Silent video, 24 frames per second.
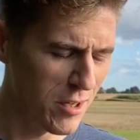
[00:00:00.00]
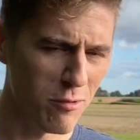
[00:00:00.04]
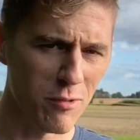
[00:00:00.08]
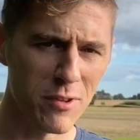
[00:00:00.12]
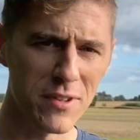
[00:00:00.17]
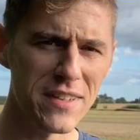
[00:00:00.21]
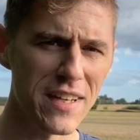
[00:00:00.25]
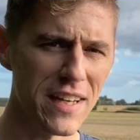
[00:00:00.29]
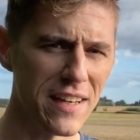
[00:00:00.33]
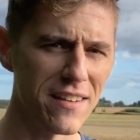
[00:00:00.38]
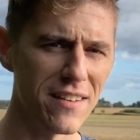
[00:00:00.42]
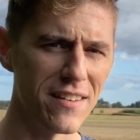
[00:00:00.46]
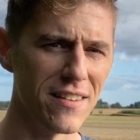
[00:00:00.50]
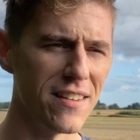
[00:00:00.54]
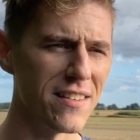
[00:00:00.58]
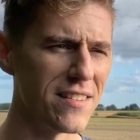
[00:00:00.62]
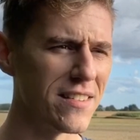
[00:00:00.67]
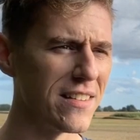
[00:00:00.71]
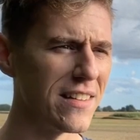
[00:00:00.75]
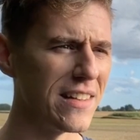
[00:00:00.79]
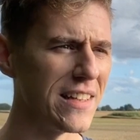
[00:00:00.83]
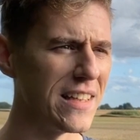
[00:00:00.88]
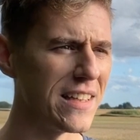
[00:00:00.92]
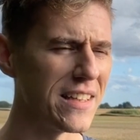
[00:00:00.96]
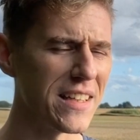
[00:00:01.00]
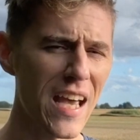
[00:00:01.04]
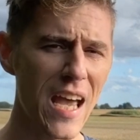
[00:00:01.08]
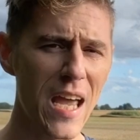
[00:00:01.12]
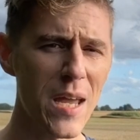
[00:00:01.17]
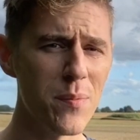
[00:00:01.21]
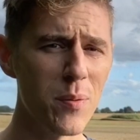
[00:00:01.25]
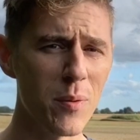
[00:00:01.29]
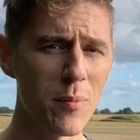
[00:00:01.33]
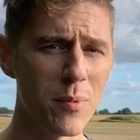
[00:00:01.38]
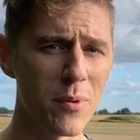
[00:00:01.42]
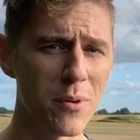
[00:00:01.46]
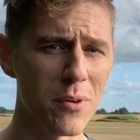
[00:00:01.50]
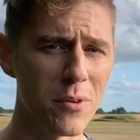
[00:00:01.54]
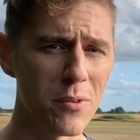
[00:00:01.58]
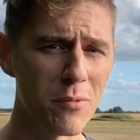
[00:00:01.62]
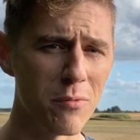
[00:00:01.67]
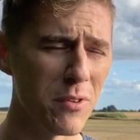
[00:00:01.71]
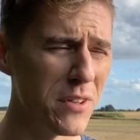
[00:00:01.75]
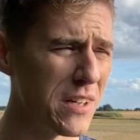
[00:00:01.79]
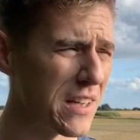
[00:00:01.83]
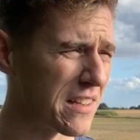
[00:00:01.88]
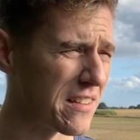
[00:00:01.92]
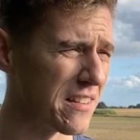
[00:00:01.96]
ridiculously capable,
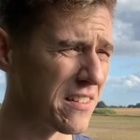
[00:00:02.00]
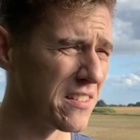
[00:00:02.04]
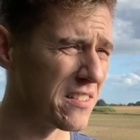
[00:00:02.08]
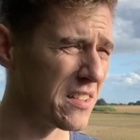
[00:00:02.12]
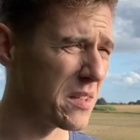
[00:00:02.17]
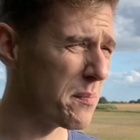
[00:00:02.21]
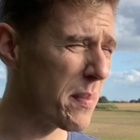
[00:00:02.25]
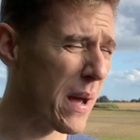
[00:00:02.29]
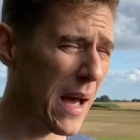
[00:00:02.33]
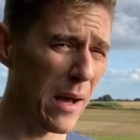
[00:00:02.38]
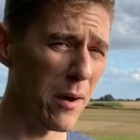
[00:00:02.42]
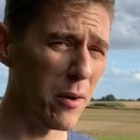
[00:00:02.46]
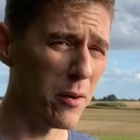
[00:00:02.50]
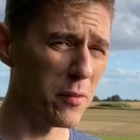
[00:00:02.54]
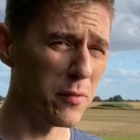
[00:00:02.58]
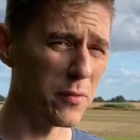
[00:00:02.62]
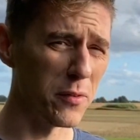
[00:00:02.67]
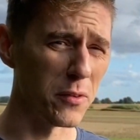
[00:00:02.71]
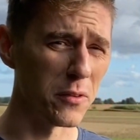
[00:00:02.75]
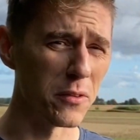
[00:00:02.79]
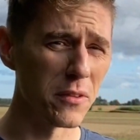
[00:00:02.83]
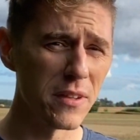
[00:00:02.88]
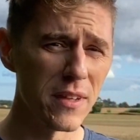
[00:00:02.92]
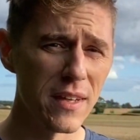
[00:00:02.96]
ridiculously powerful.